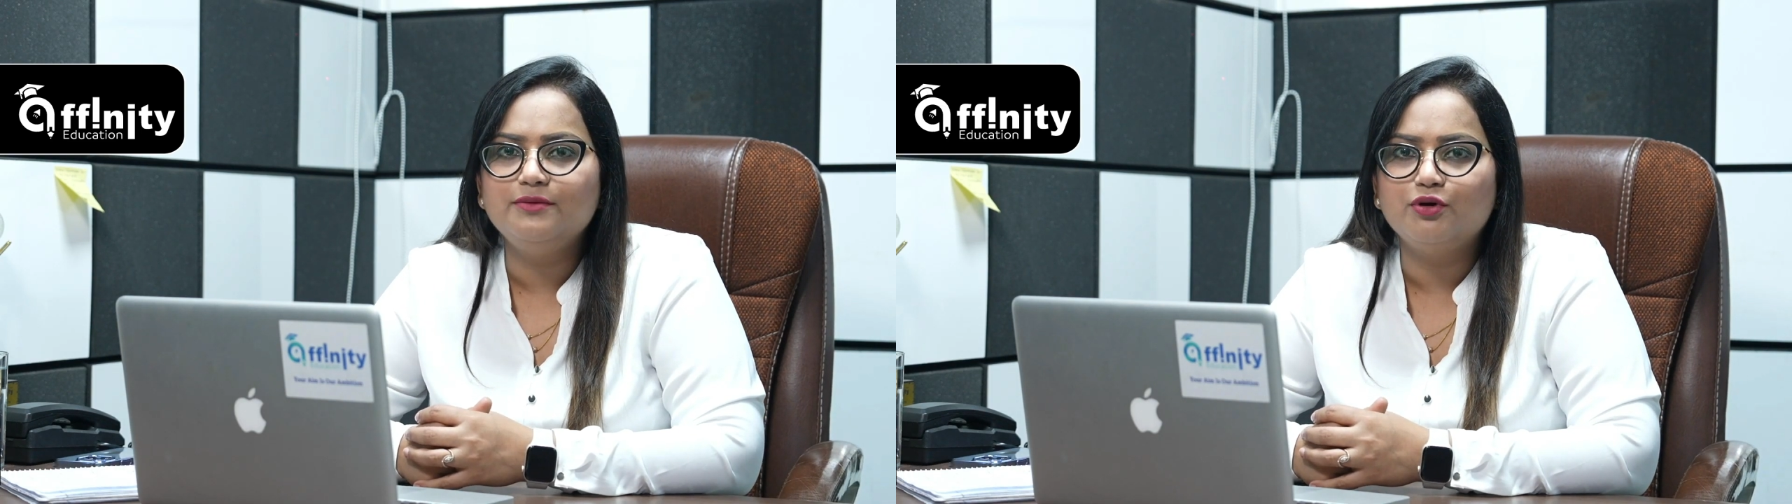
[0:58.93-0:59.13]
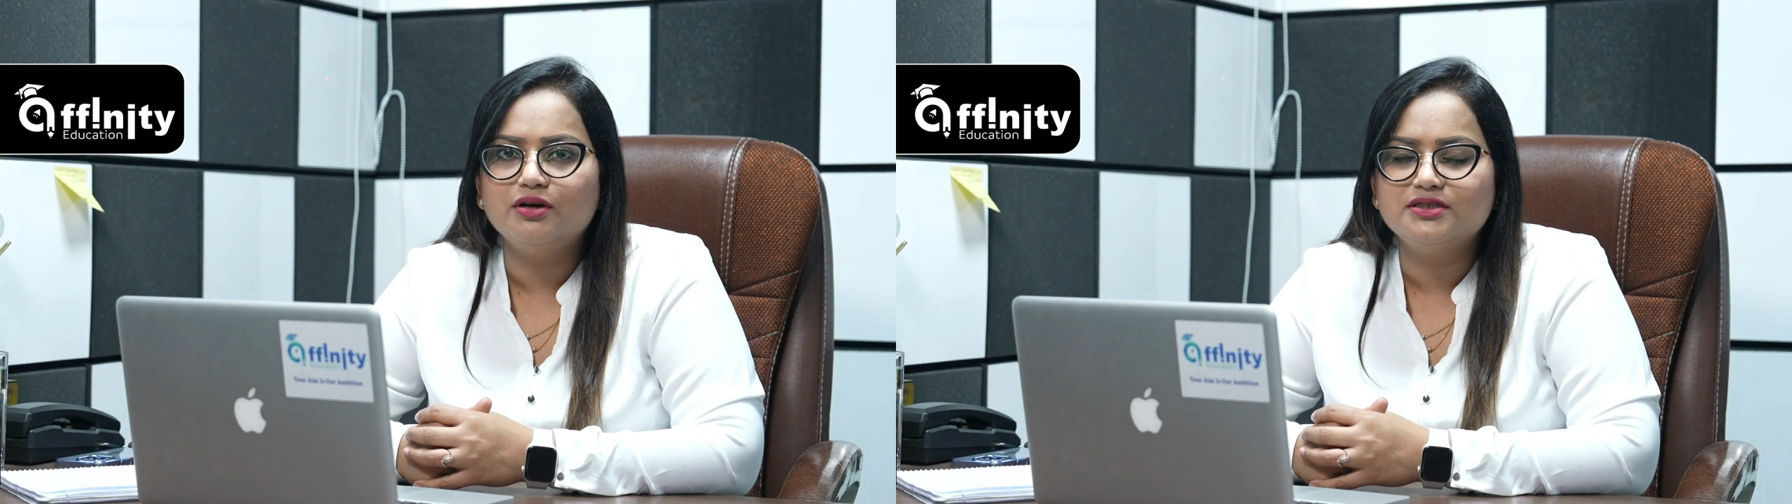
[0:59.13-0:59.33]

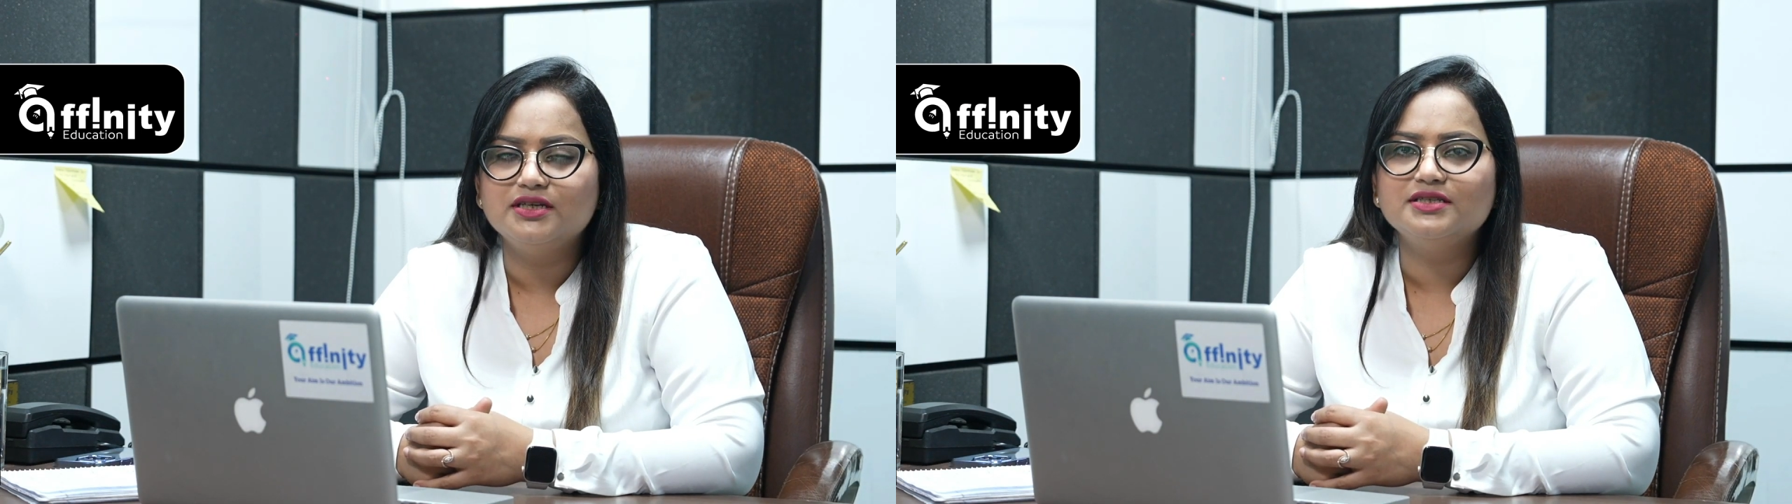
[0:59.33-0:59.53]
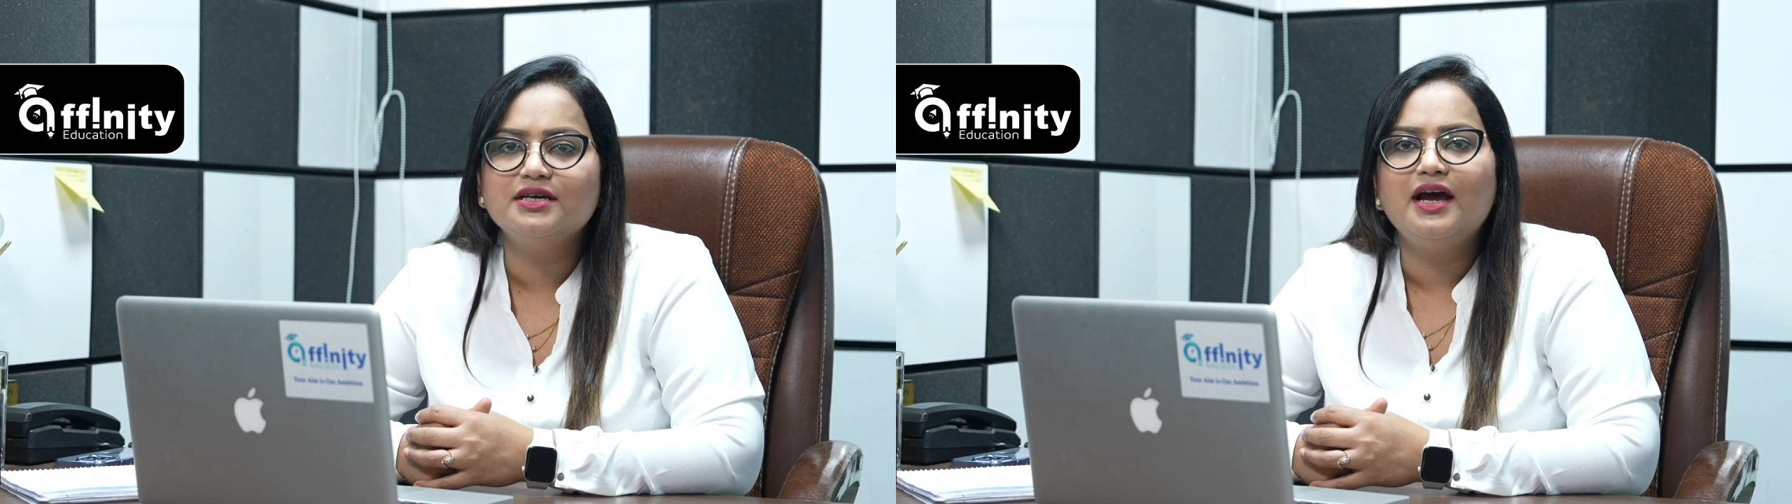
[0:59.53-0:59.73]

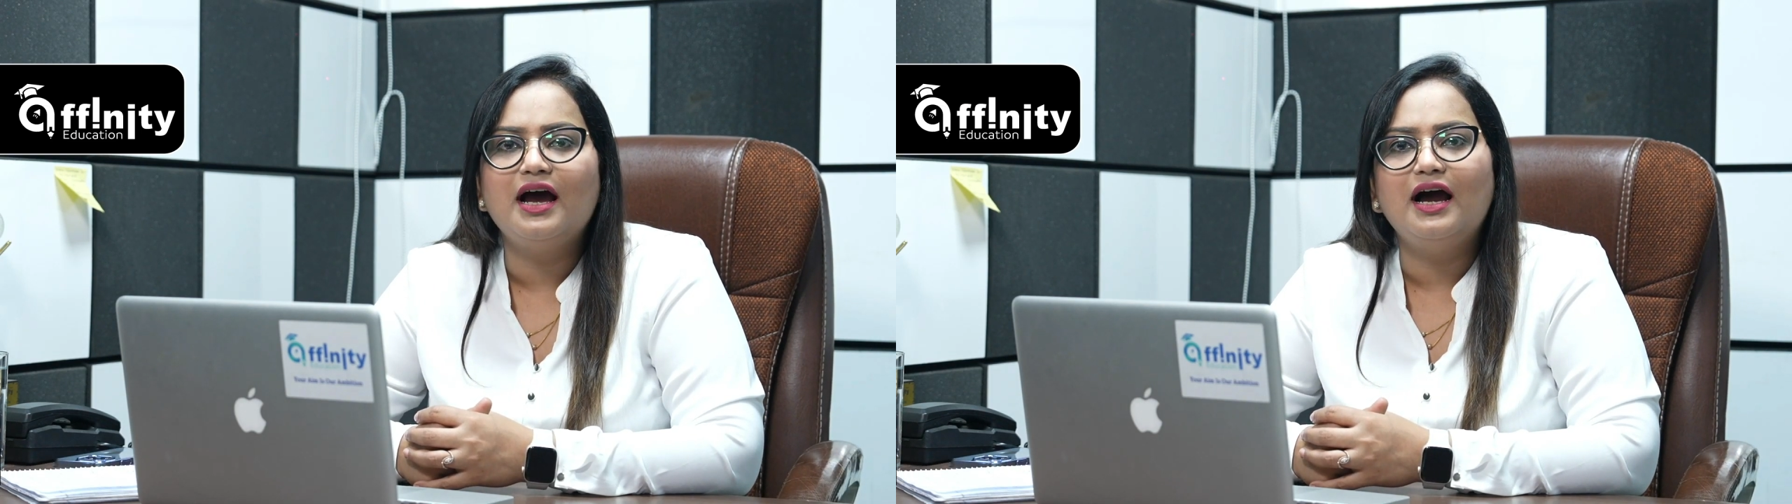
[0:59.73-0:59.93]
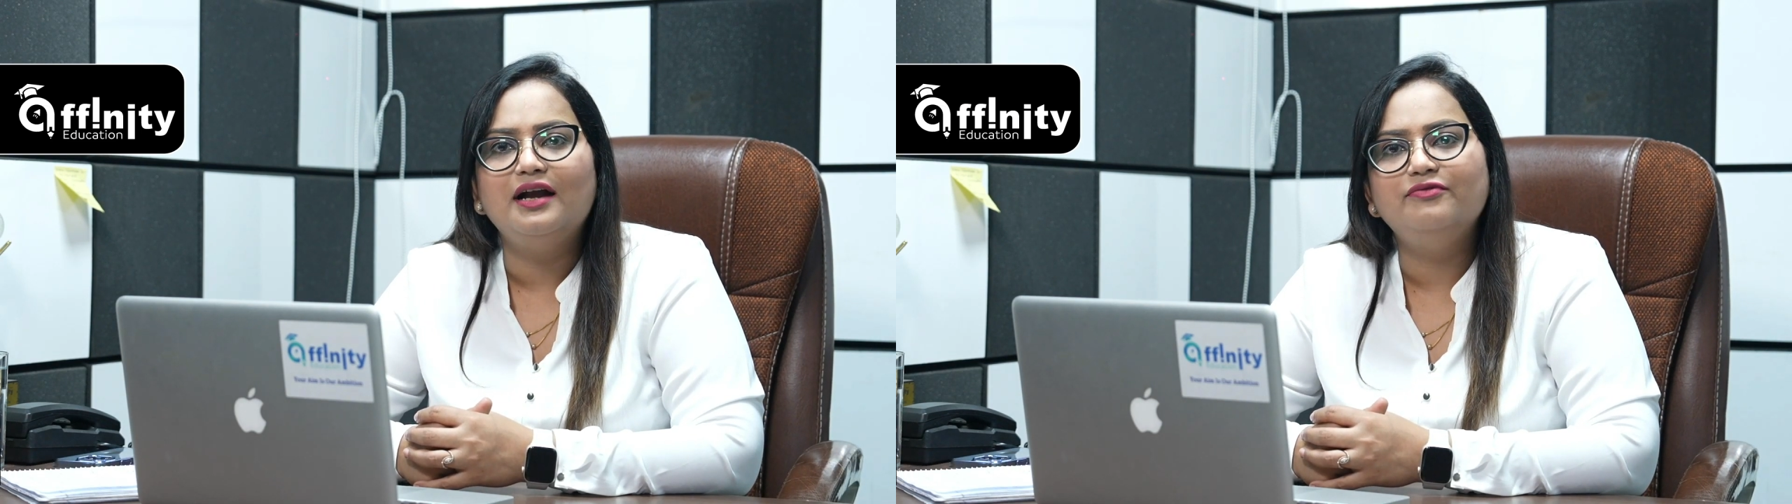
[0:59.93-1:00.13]
process,
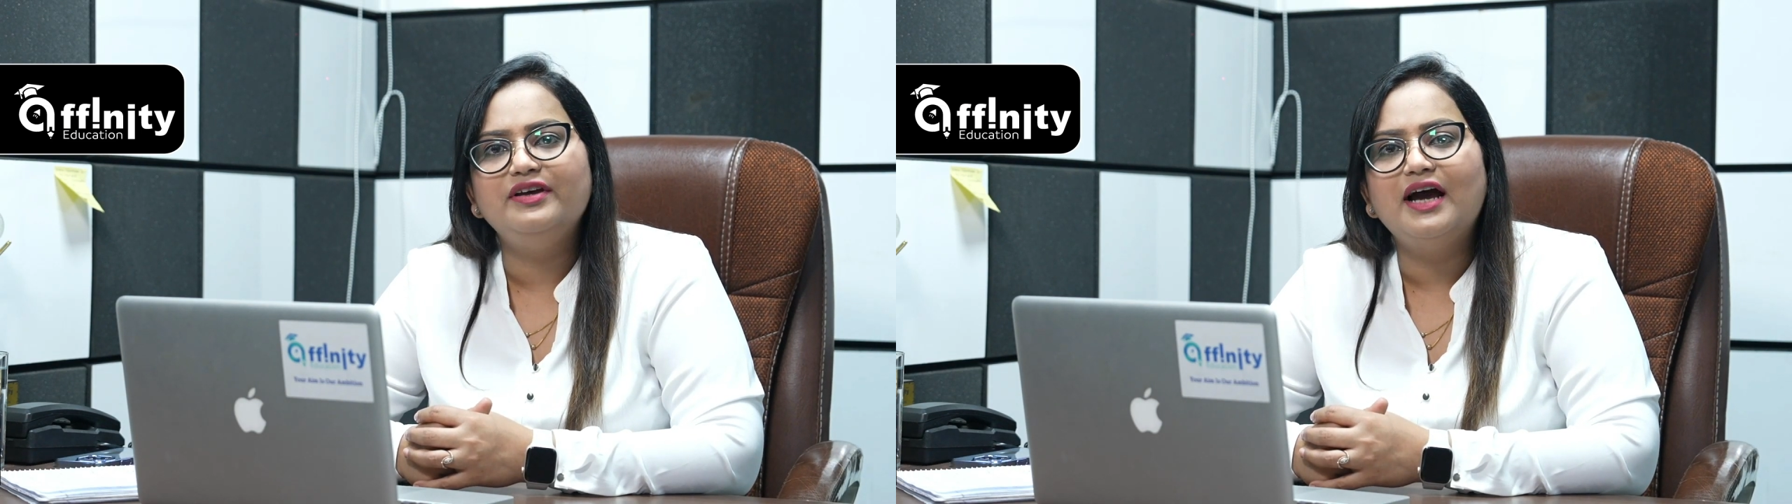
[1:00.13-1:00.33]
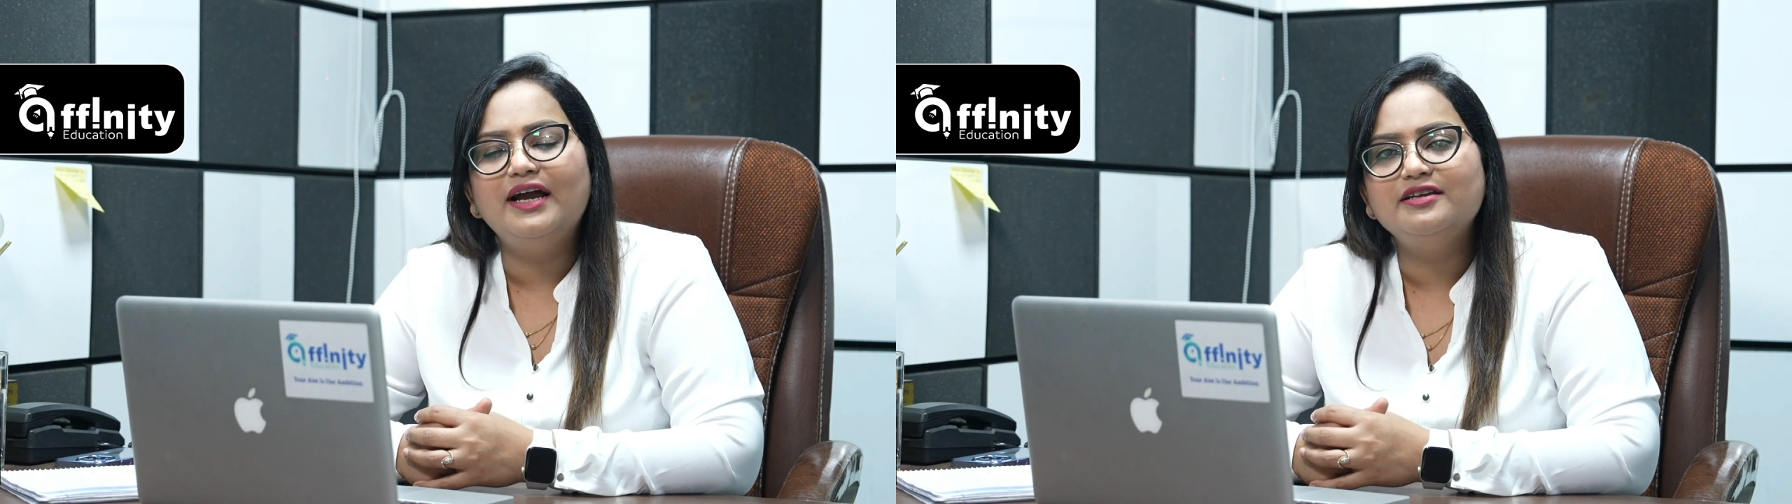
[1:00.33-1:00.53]
and we
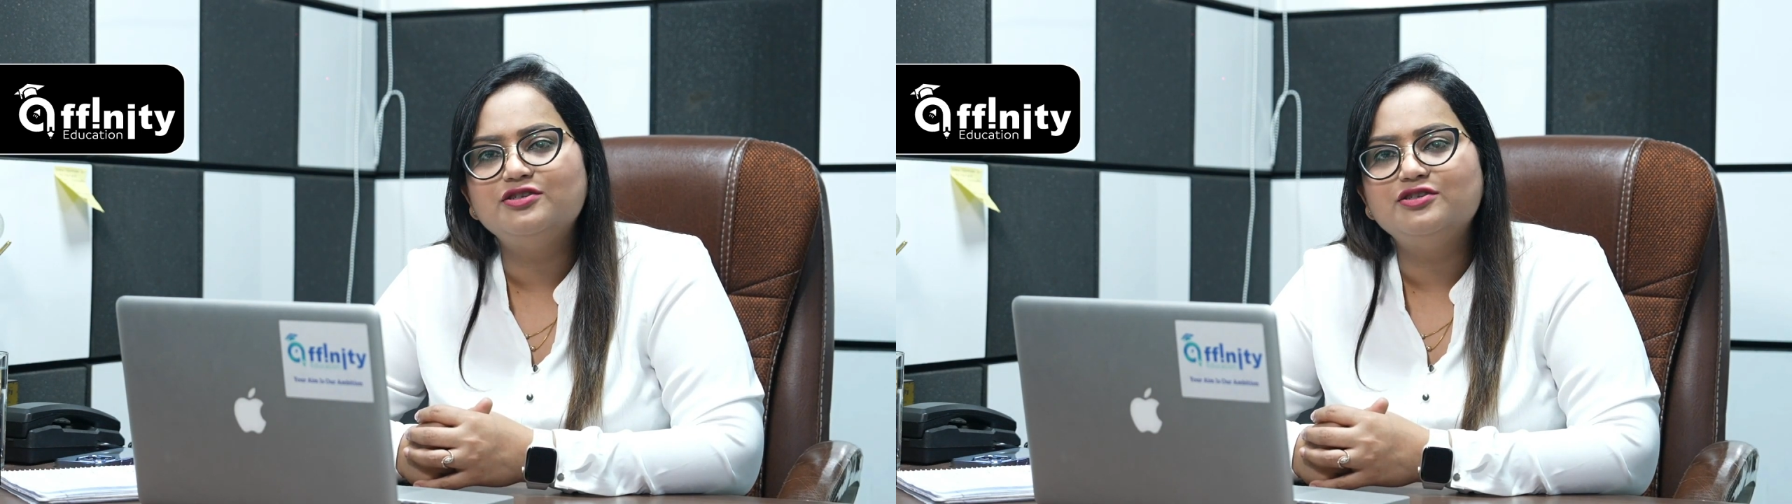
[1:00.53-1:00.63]
guide